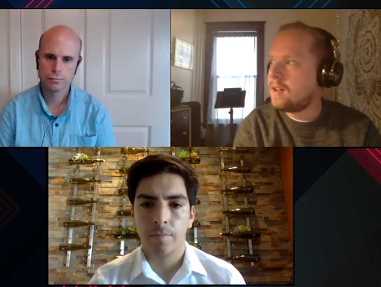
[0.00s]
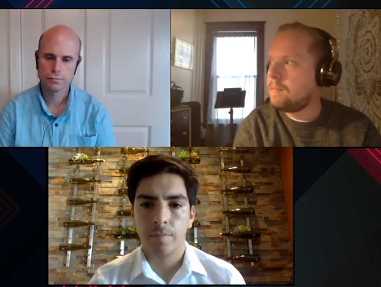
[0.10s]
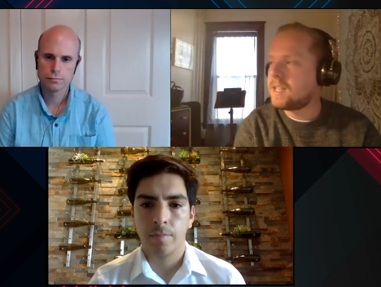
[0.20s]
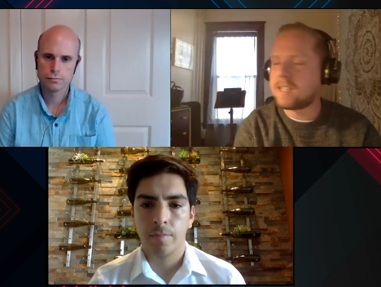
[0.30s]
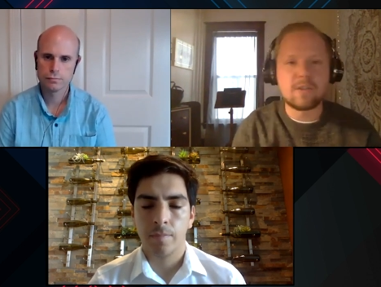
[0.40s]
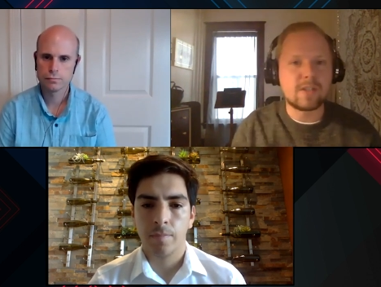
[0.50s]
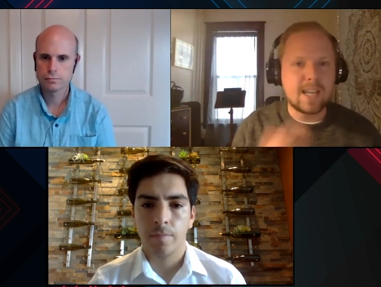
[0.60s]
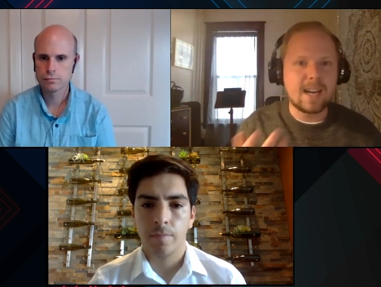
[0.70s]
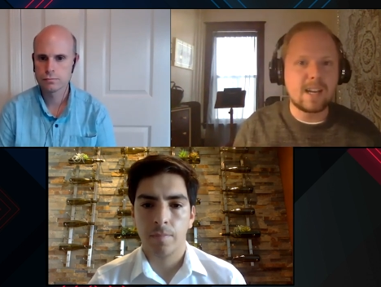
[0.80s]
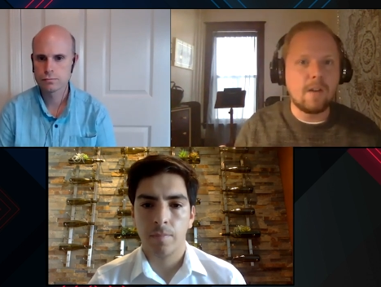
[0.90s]

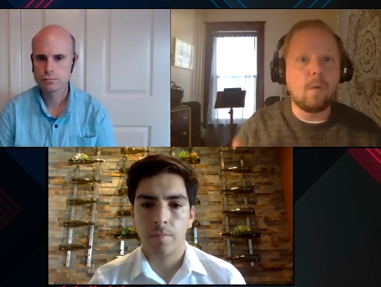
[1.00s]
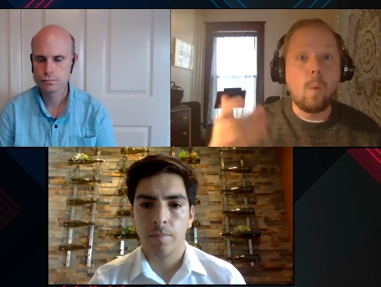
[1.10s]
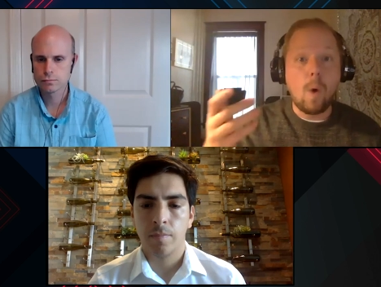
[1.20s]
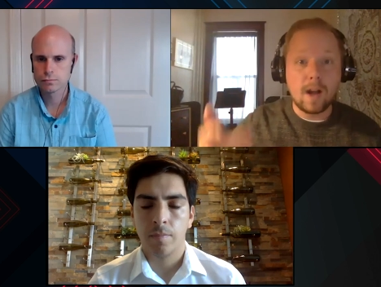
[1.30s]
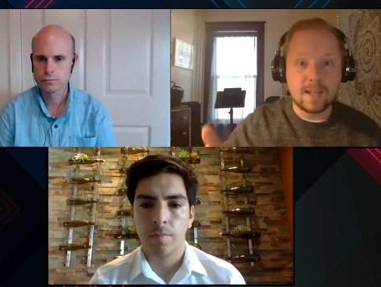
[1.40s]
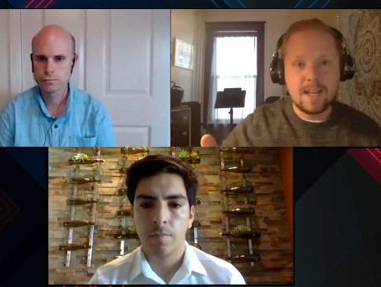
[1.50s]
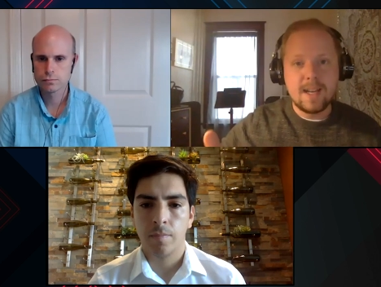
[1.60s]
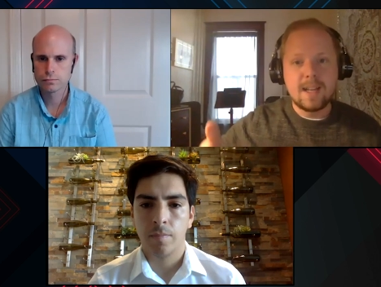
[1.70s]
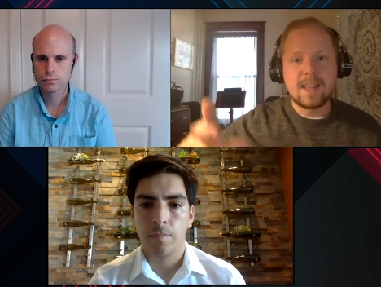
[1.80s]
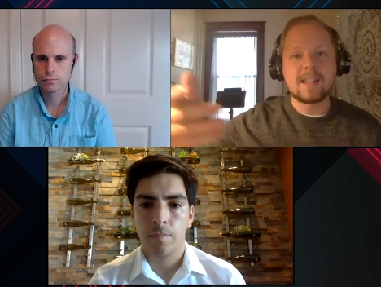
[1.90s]
Speaker 1: misunderstanding of what
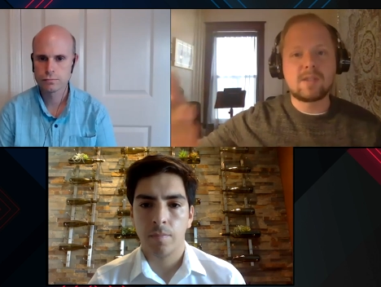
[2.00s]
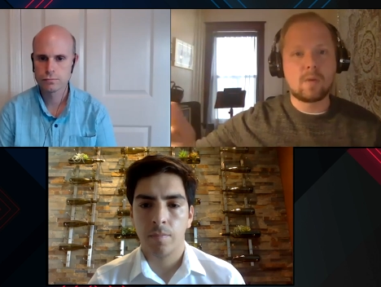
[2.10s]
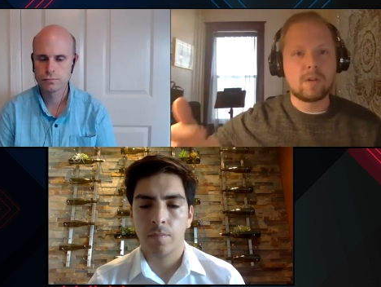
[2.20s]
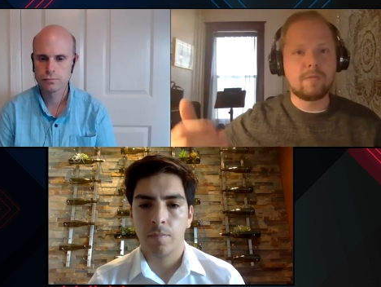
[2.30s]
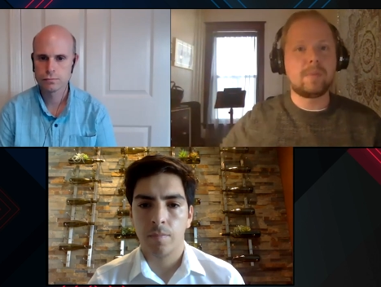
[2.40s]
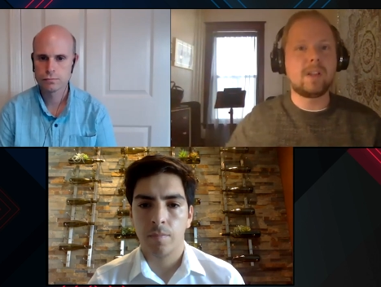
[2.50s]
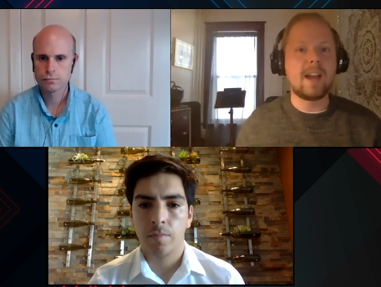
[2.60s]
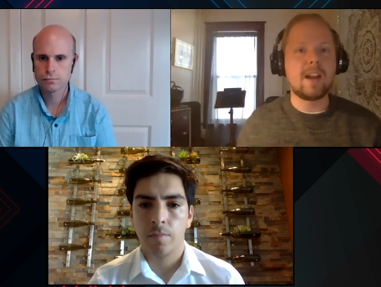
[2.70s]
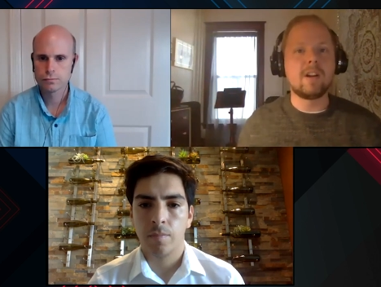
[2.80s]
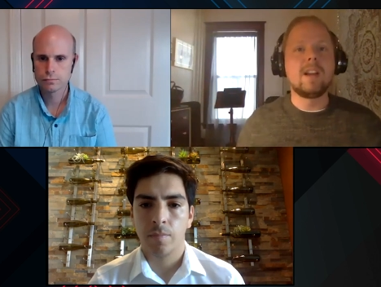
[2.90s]
that sort of
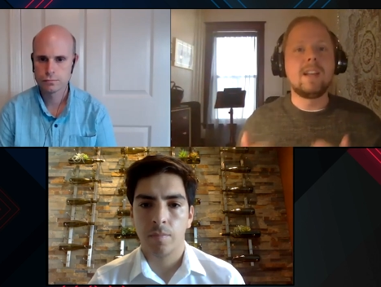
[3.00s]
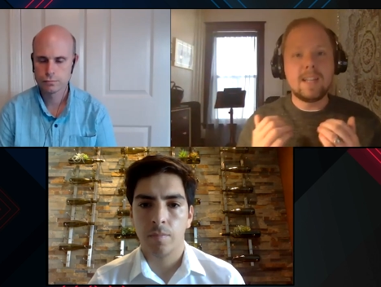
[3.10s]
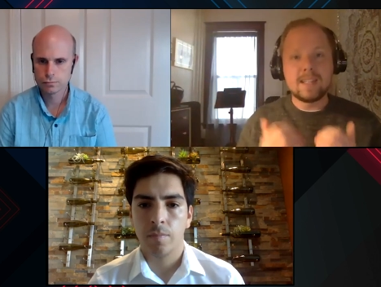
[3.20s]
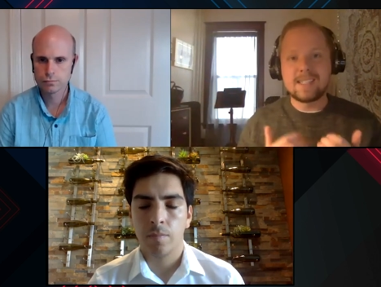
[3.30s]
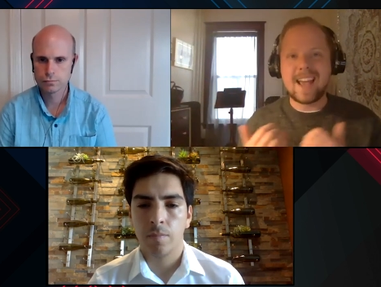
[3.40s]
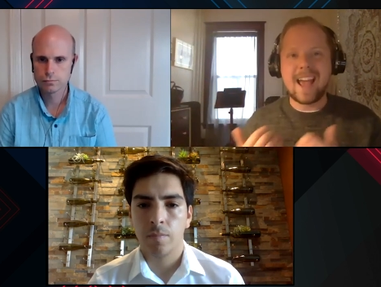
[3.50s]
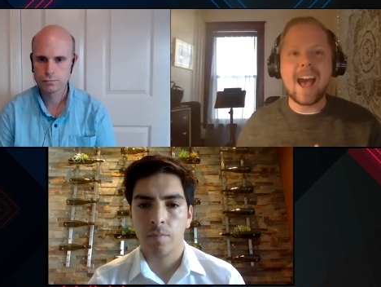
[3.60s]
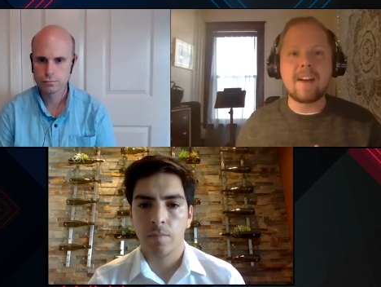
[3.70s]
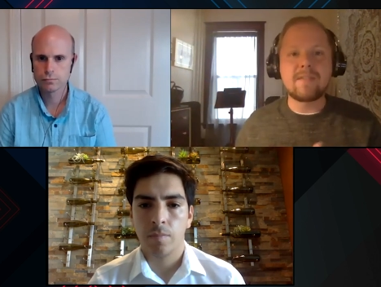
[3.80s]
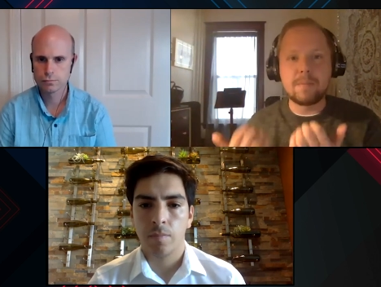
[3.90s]
player needs to
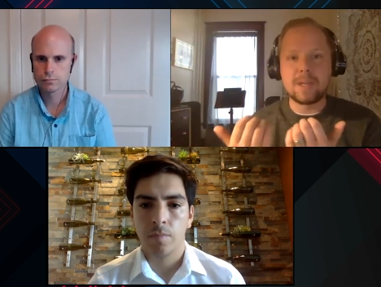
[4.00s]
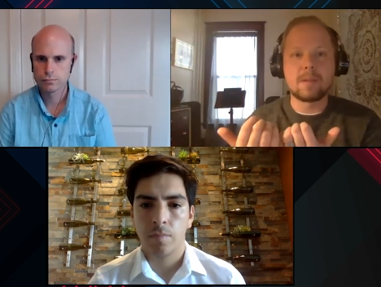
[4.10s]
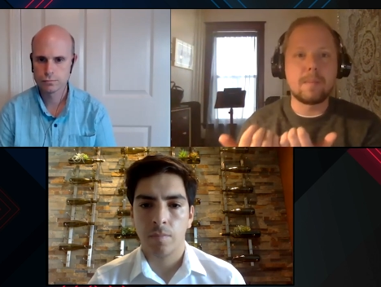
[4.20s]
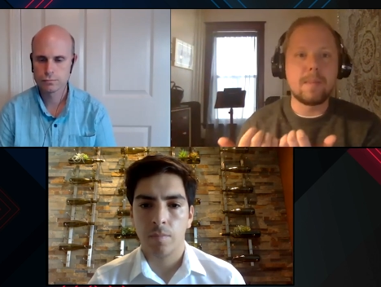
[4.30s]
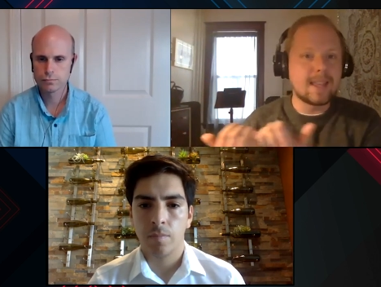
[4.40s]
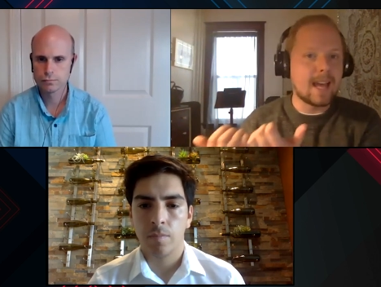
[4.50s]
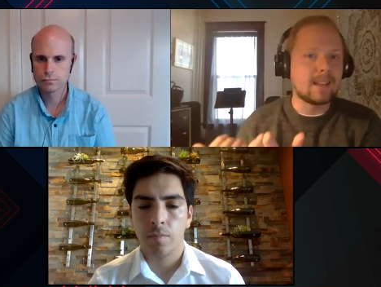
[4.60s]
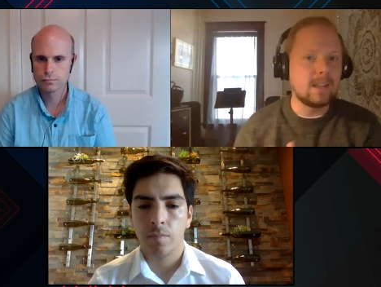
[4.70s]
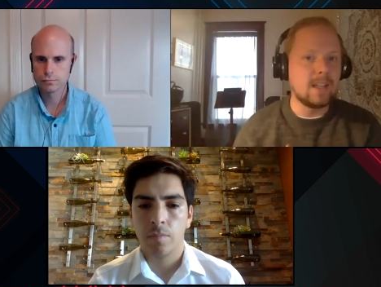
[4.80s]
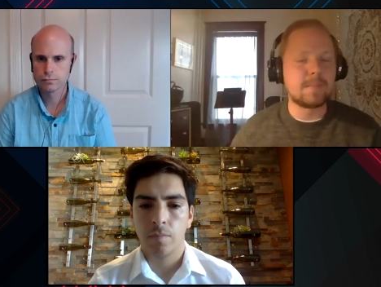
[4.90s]
have to be able to make
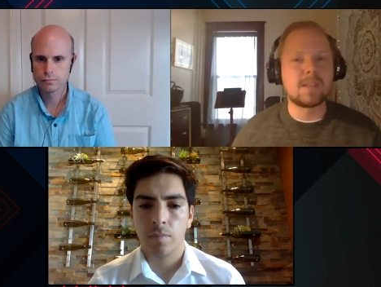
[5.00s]
that leap.